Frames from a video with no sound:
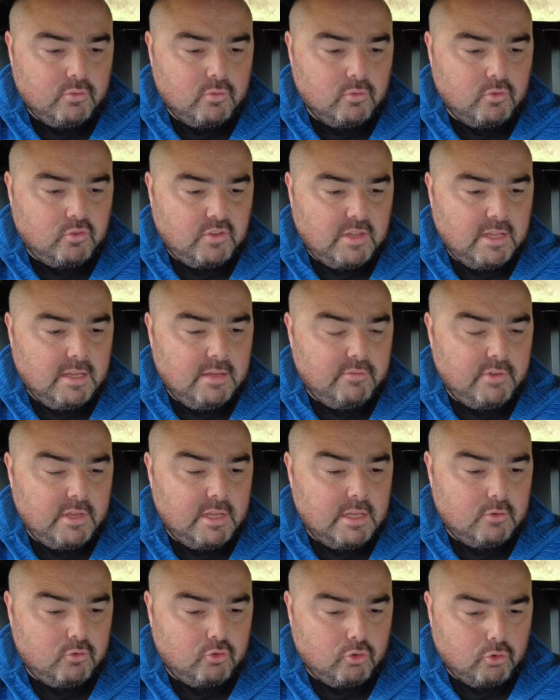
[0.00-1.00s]
Steve
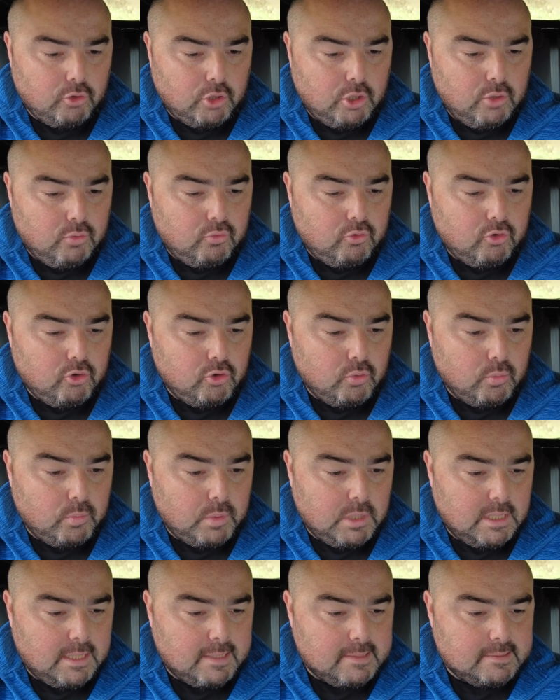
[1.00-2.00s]
H on
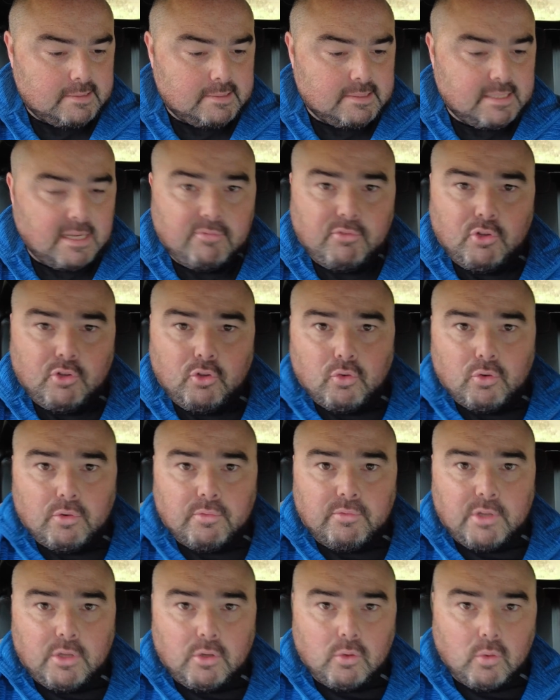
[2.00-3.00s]
YouTube, he asks, have you done a
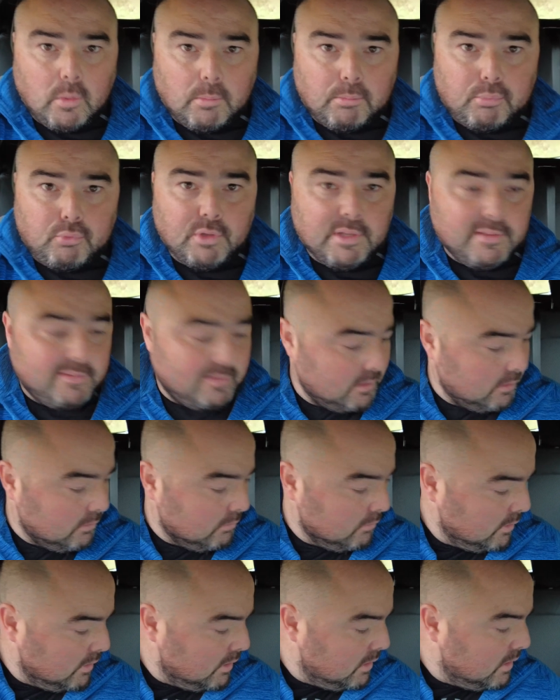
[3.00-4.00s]
video on printing?
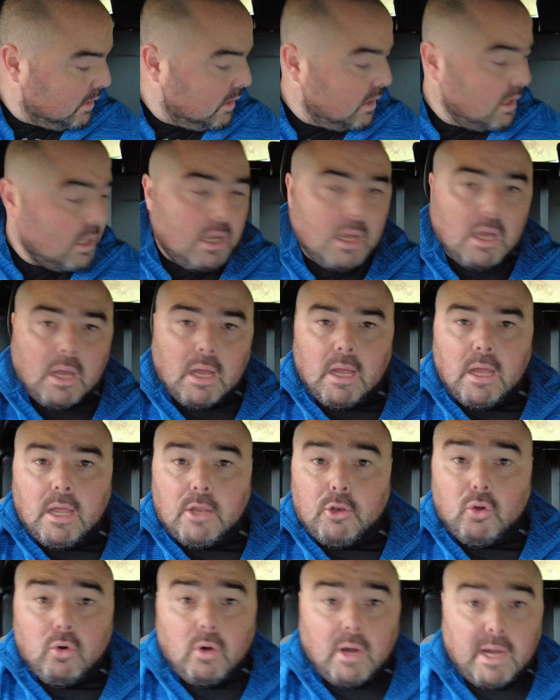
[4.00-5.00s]

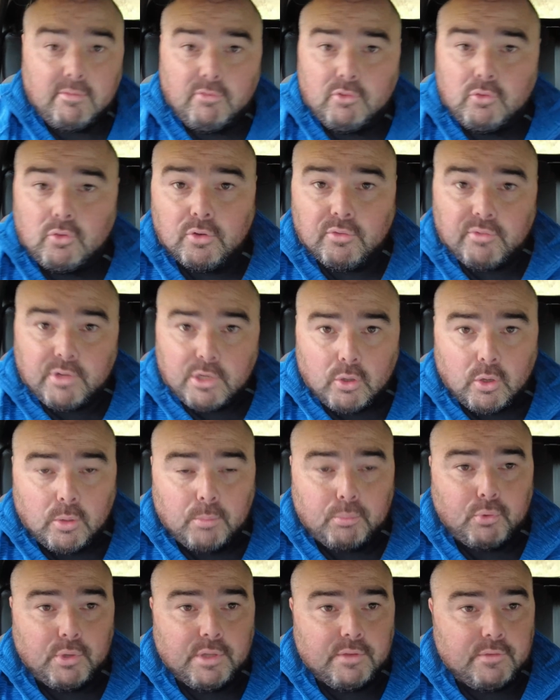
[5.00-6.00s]
No, I haven't done a video
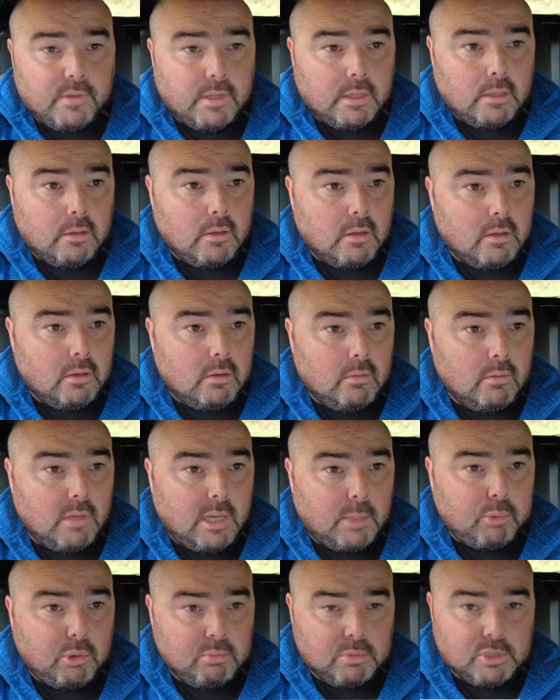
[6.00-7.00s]
on printing, and
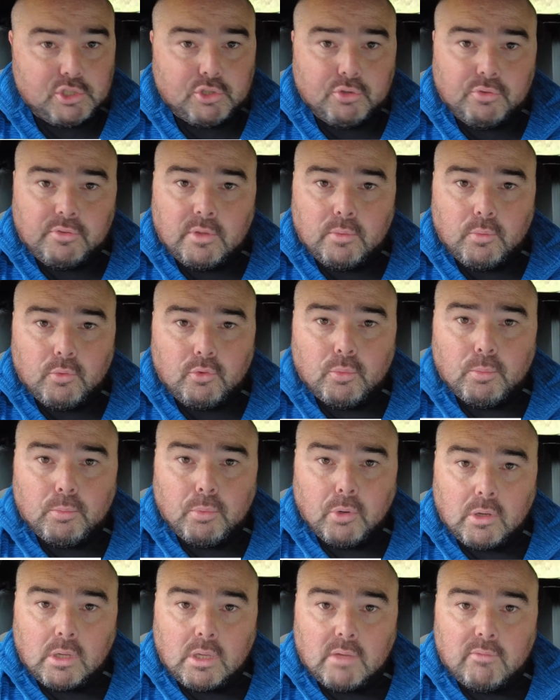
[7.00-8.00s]
I probably should do at some
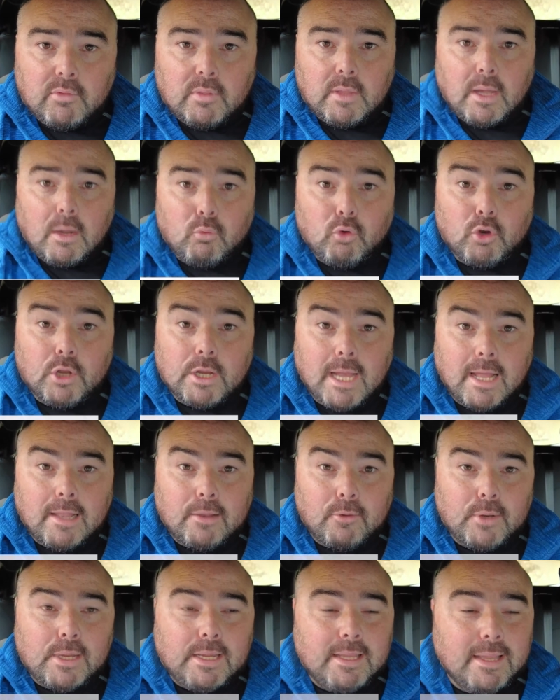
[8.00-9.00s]
point given that I run a
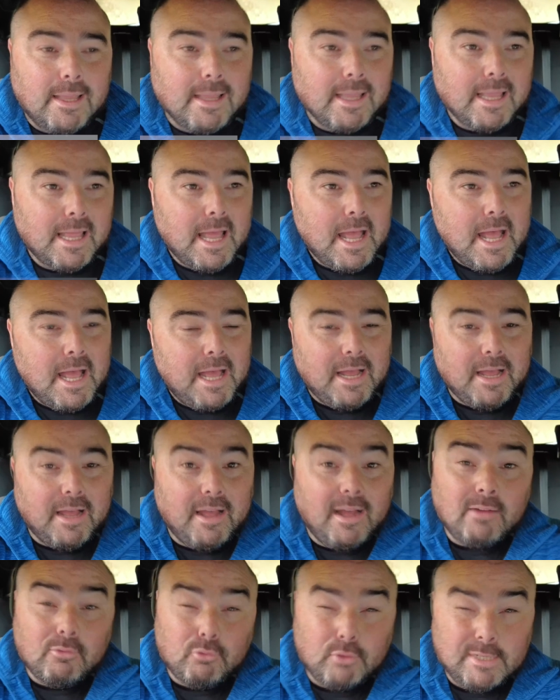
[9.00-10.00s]
gallery.
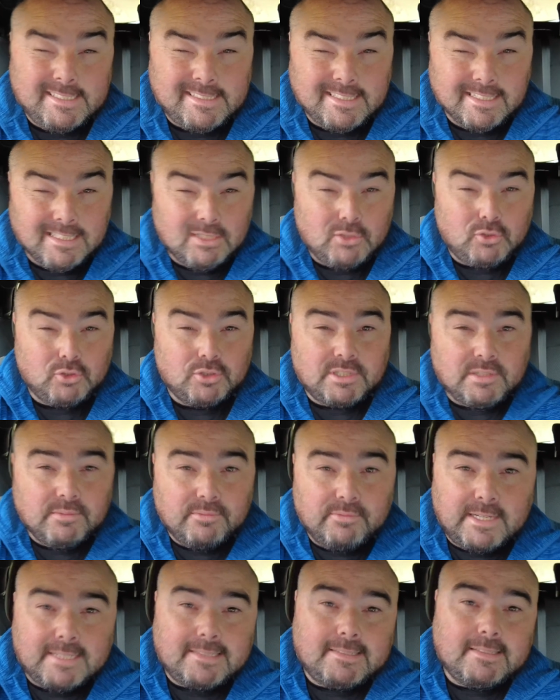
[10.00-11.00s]
I've recently just
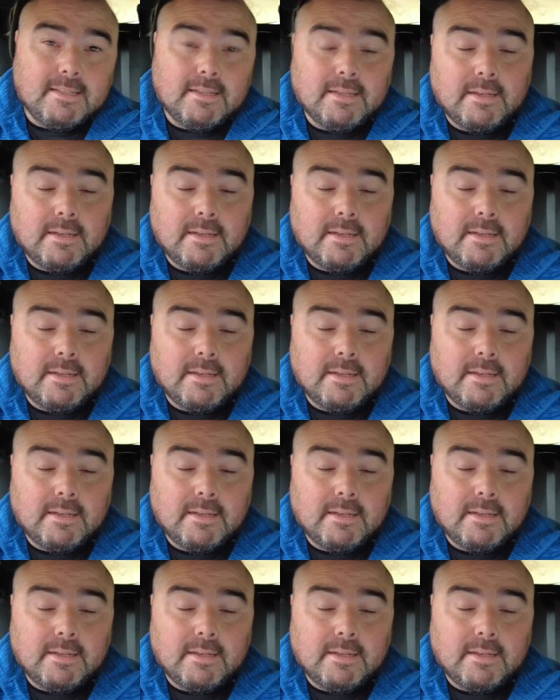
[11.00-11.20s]
invested